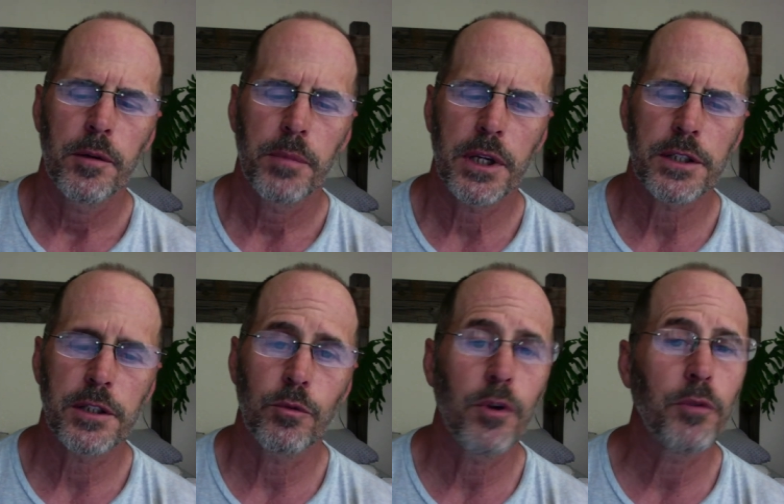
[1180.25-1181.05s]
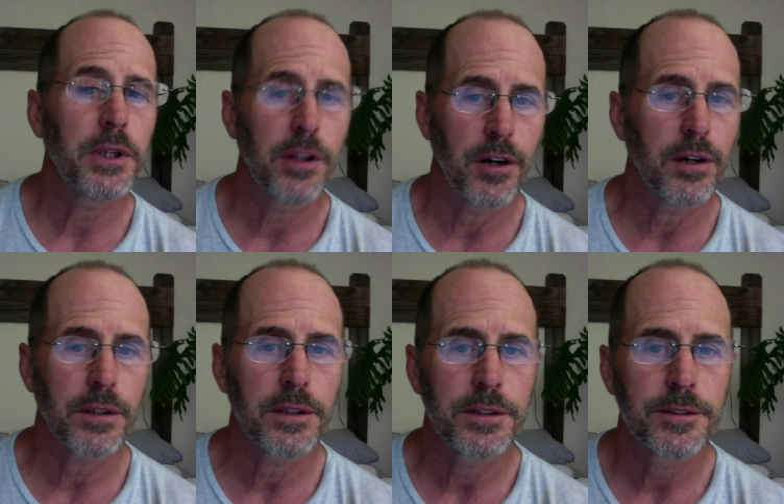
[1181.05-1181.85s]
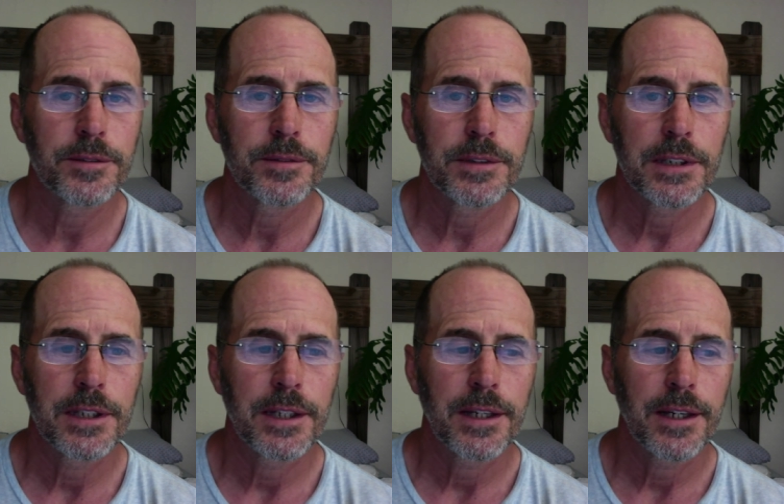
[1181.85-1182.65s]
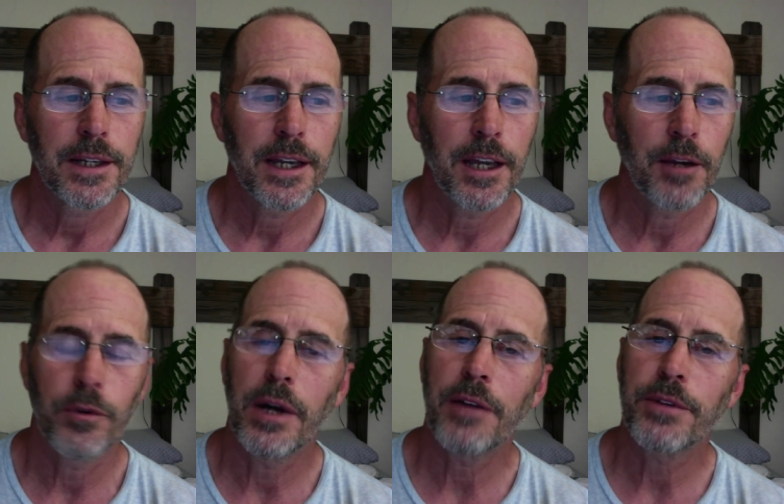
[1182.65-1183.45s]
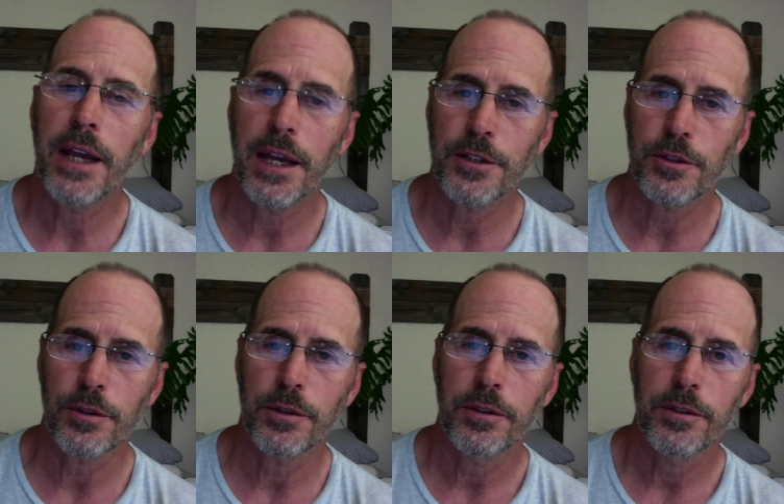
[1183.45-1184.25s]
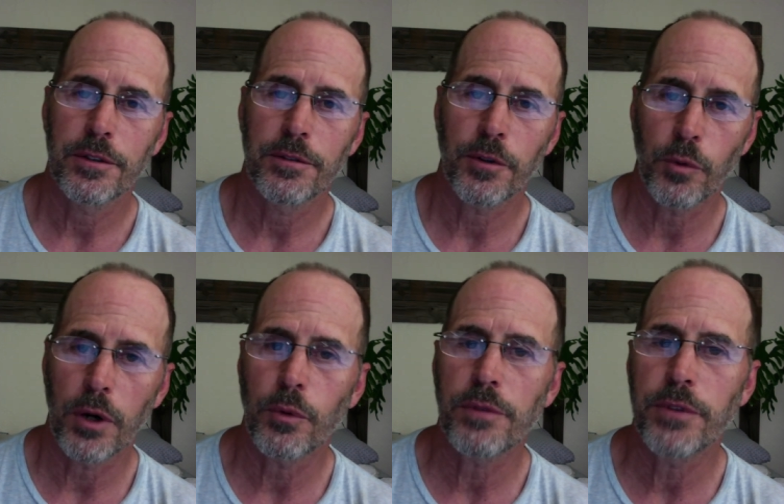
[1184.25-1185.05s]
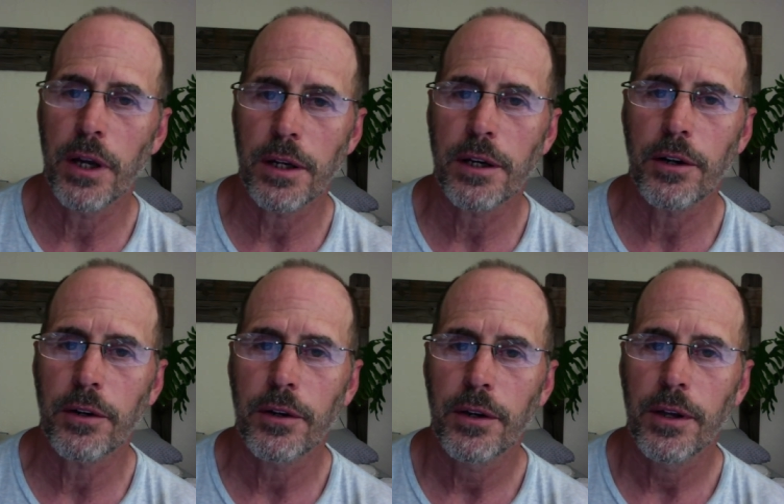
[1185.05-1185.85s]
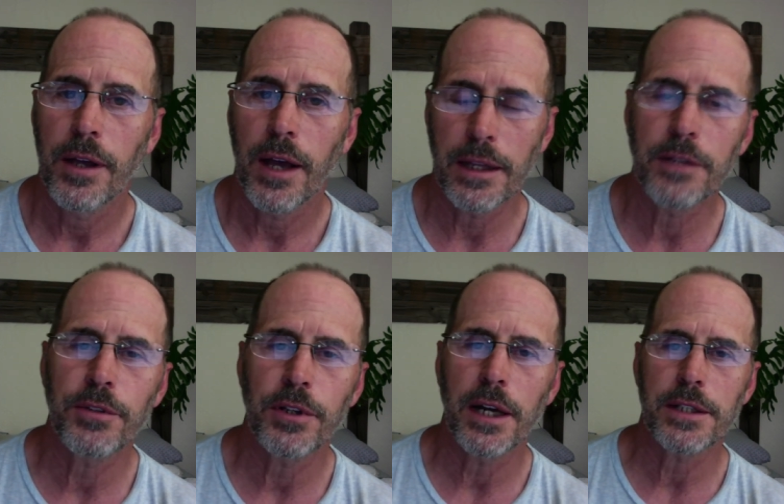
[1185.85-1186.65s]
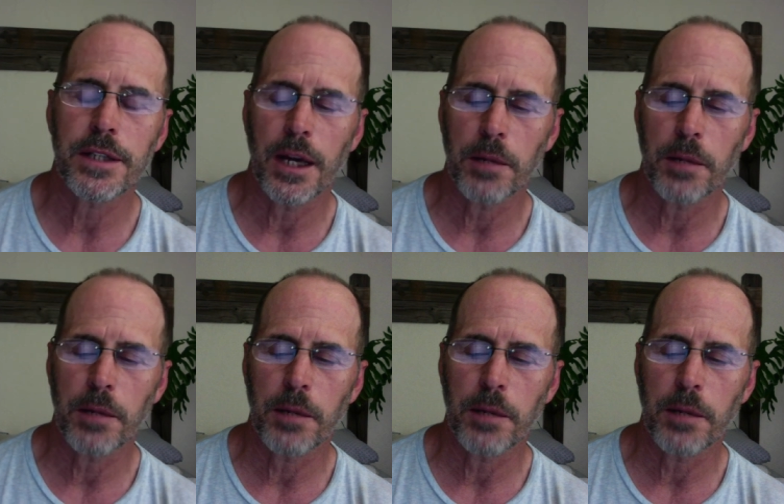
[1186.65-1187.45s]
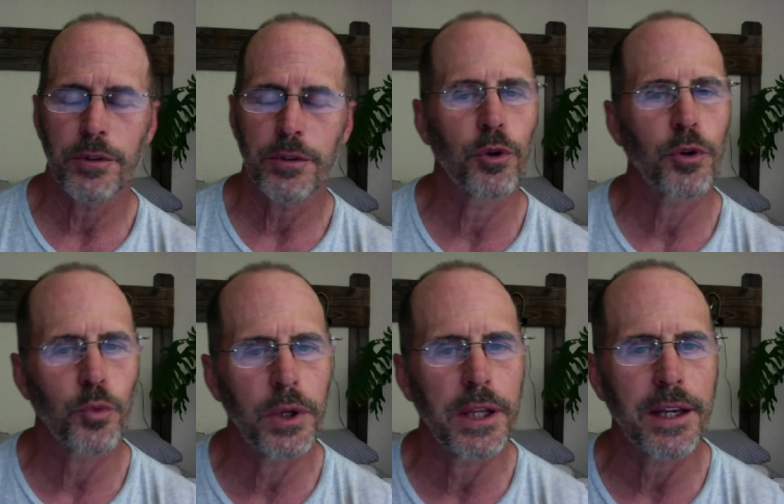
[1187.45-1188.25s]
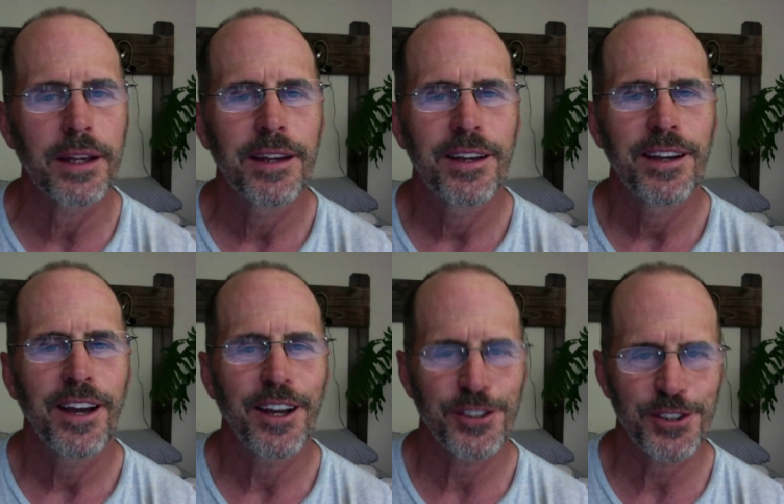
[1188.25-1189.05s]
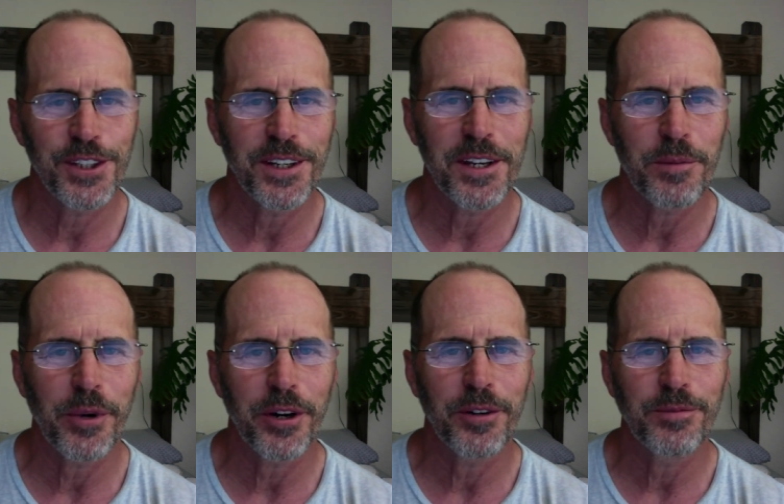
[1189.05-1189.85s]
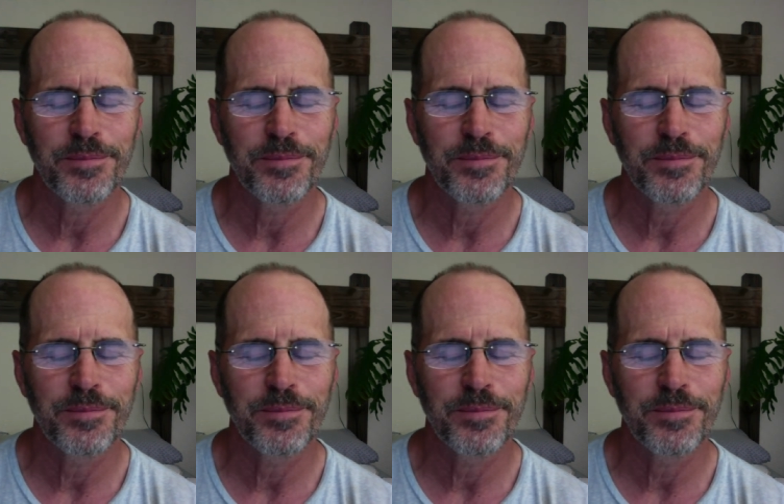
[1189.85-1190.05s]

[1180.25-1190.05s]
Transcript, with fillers: because it won't be long, and we'll have to answer for what we've done here. I love you guys. God bless you. Good Lord willing, I'll see you again tomorrow.